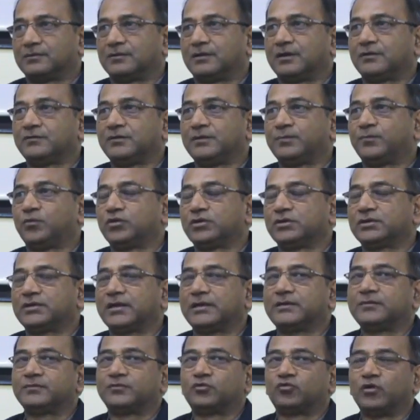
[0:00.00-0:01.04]
and we put it
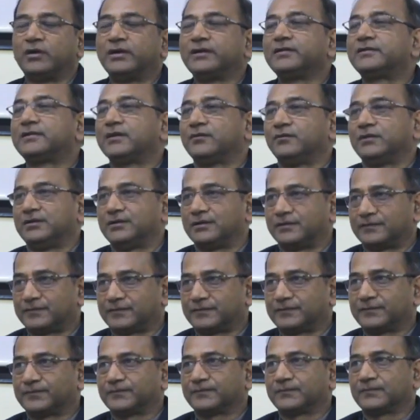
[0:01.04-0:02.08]
as 27 years.
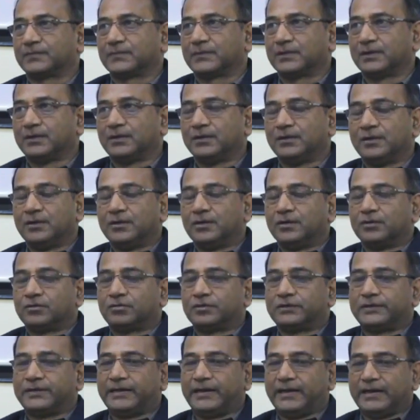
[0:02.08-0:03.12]

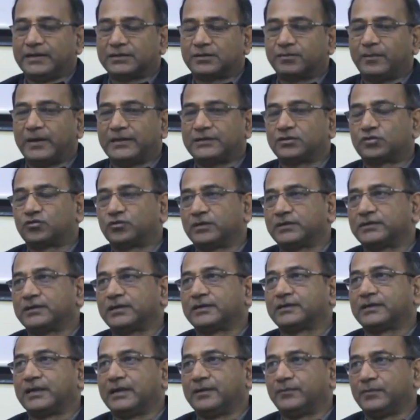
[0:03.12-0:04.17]
So the 8th batch of students
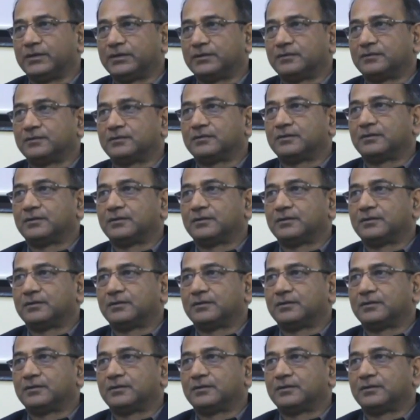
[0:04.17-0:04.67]
that came in